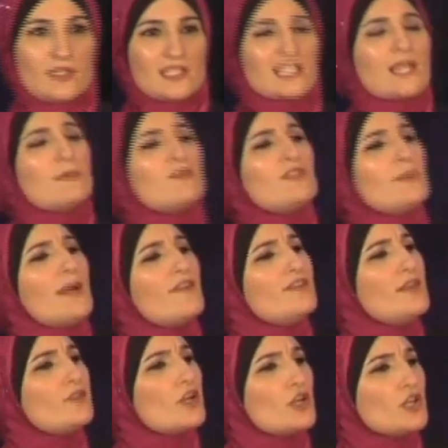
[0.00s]
Some of them have
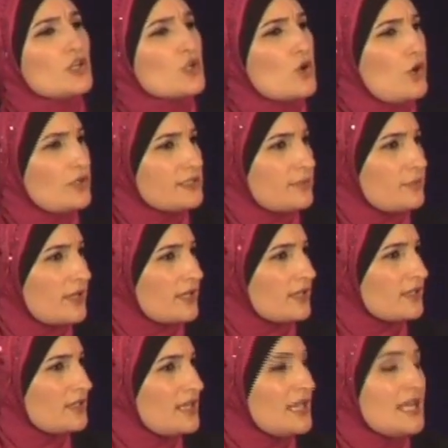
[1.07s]
never heard a call to prayer.
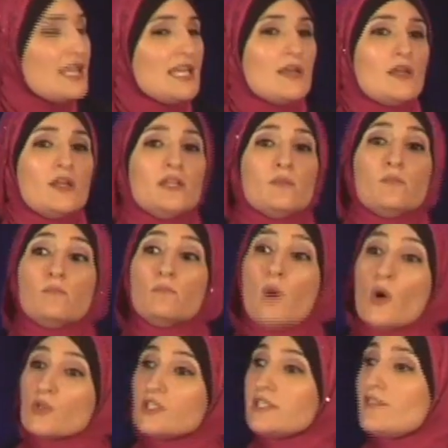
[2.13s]

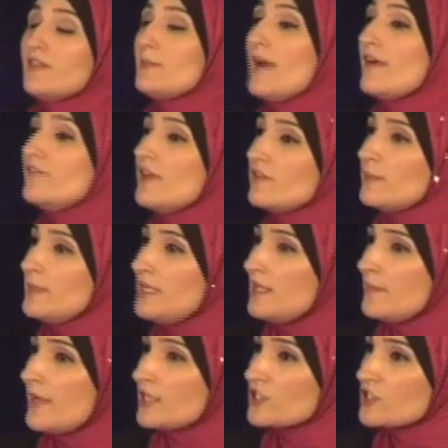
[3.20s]
Most of them have never been in
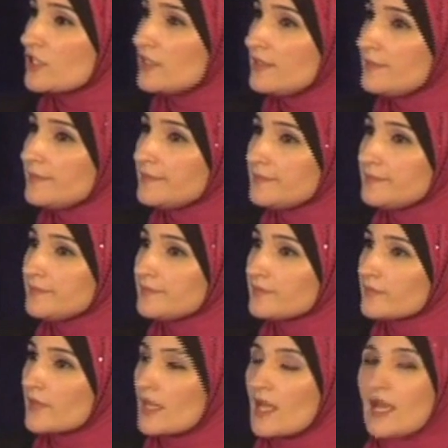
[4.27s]
a masjid.
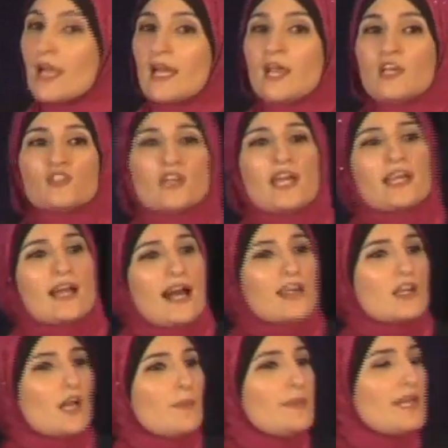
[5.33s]
So I got
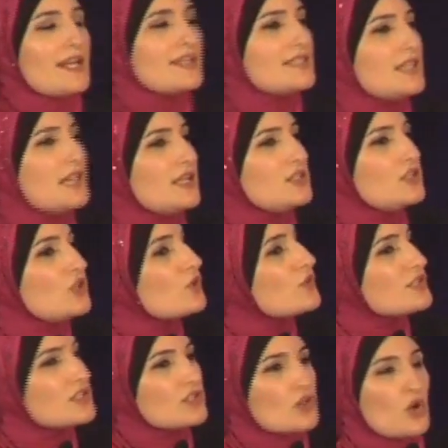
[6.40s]
up and I said, you know,
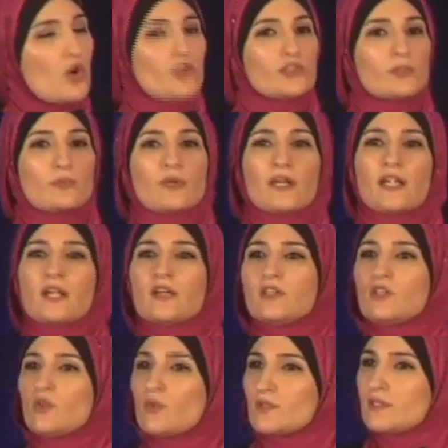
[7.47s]
this is a call to prayer. You
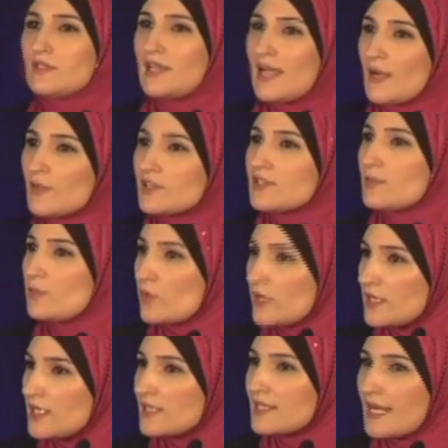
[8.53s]
know, now it's the
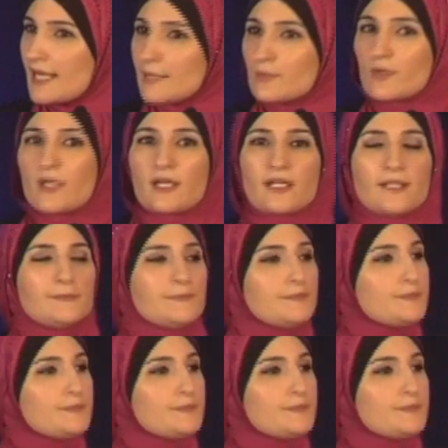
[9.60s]
morning time prayer.